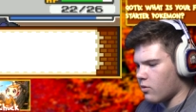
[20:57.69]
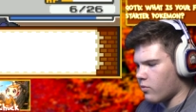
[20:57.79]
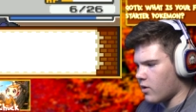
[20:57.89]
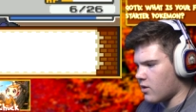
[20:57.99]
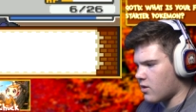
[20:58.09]
to
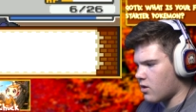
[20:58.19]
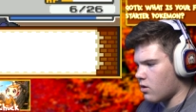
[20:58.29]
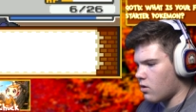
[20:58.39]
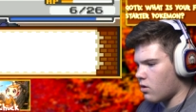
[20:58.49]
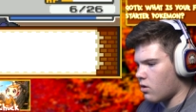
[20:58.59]
risk...
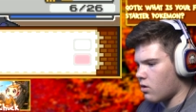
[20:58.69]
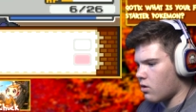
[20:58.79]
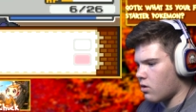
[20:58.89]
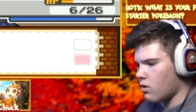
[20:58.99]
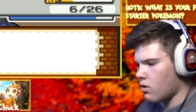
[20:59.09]

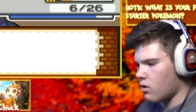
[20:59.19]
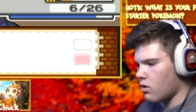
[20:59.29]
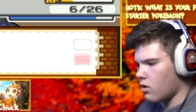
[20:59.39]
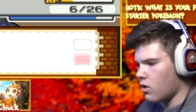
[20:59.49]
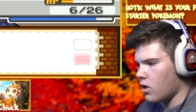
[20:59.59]

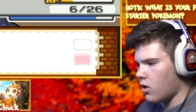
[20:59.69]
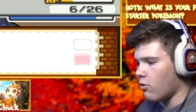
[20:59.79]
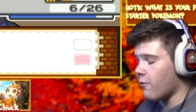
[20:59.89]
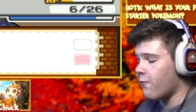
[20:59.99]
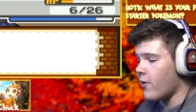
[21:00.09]

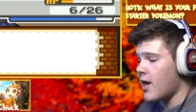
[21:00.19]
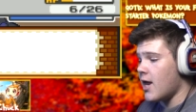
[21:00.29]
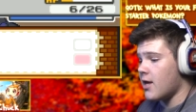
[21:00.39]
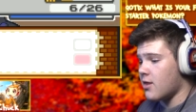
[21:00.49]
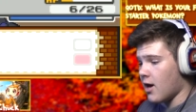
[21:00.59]
You're a
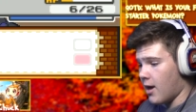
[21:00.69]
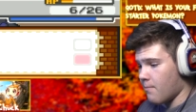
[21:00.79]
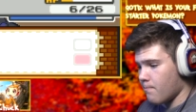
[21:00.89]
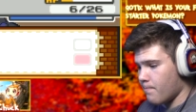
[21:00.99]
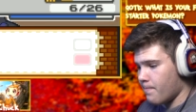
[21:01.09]
fighting type.
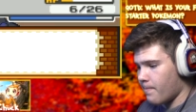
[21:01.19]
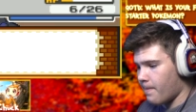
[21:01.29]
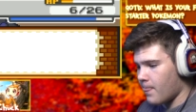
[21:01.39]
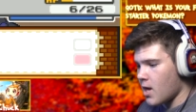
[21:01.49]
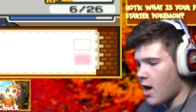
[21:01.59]

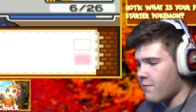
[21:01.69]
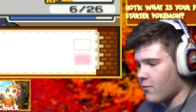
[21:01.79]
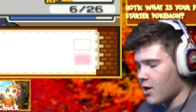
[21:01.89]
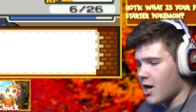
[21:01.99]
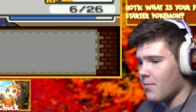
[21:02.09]
I
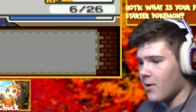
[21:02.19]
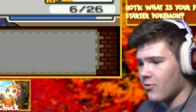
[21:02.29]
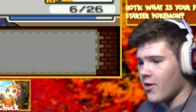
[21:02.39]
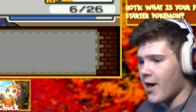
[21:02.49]
forgot about